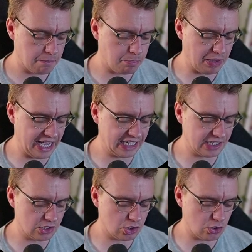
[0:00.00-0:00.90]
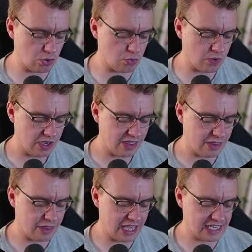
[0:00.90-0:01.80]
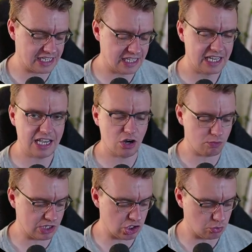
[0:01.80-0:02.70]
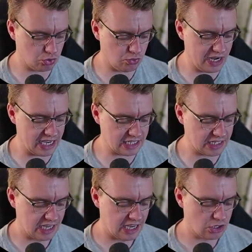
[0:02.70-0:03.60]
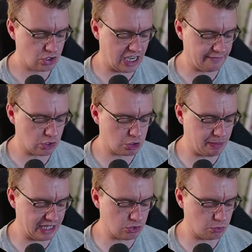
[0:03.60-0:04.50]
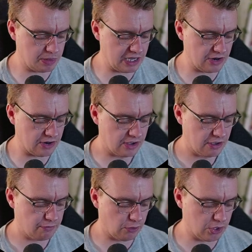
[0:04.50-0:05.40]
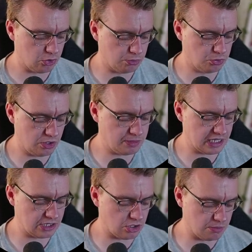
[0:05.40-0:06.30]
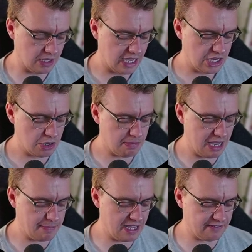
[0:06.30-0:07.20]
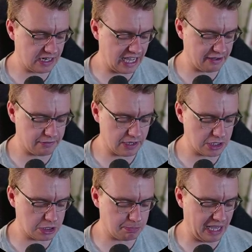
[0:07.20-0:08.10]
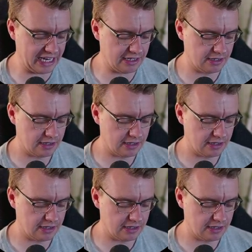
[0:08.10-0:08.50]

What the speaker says: back to this original trace. So you have your spans up here for your upstream system. You maybe even have a span